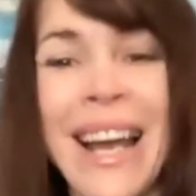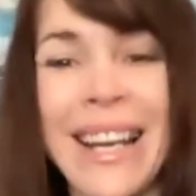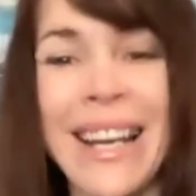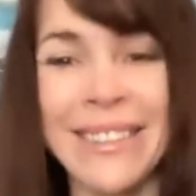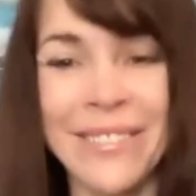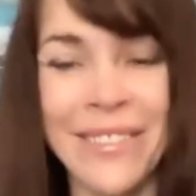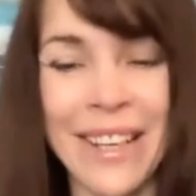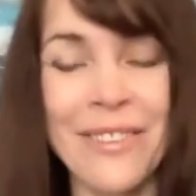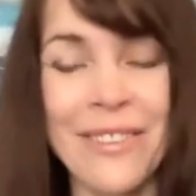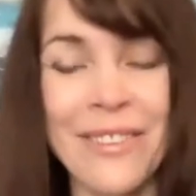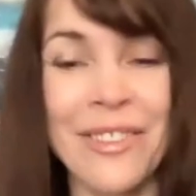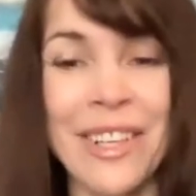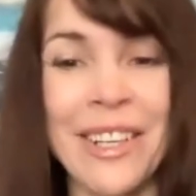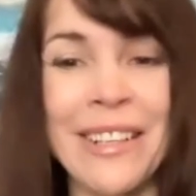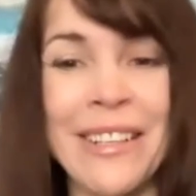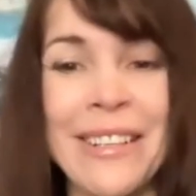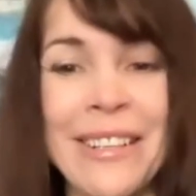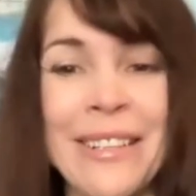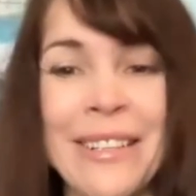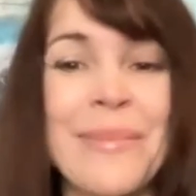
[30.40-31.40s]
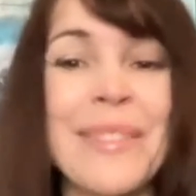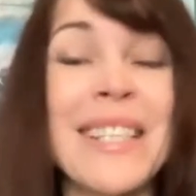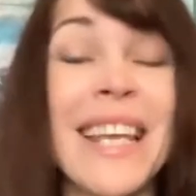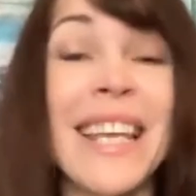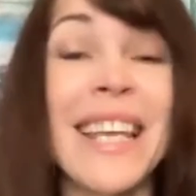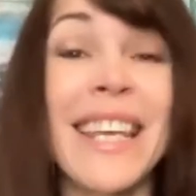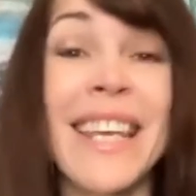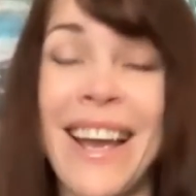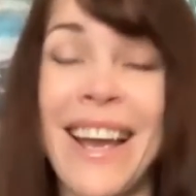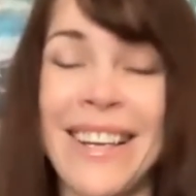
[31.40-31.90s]
Latvian verbs,
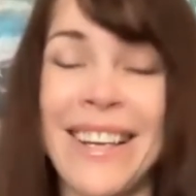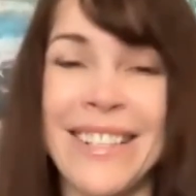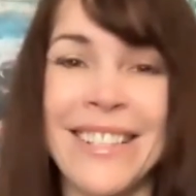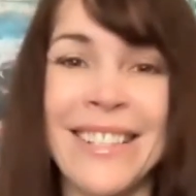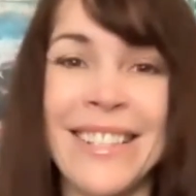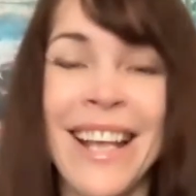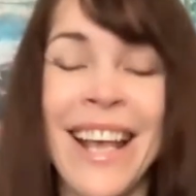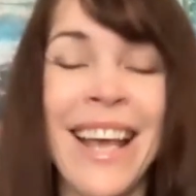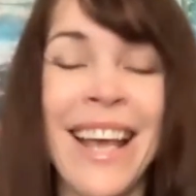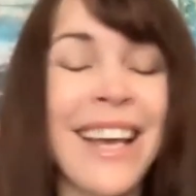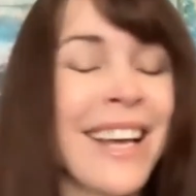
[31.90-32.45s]
yes.